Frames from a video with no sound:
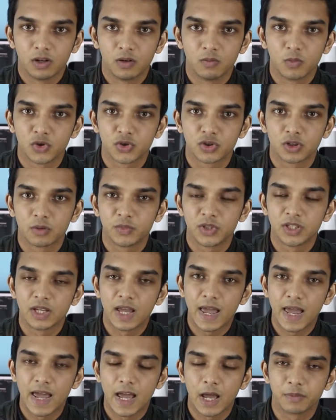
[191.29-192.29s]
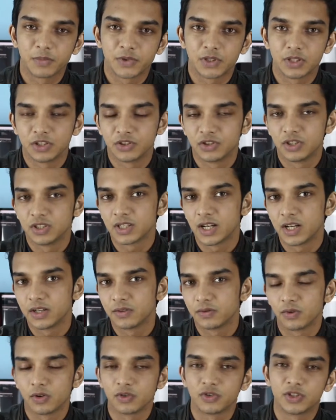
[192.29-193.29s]
most of the apps, is designed
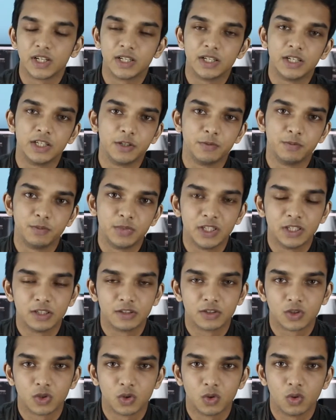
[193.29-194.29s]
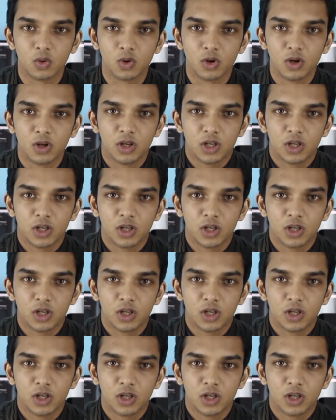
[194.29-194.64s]
for 1080p. So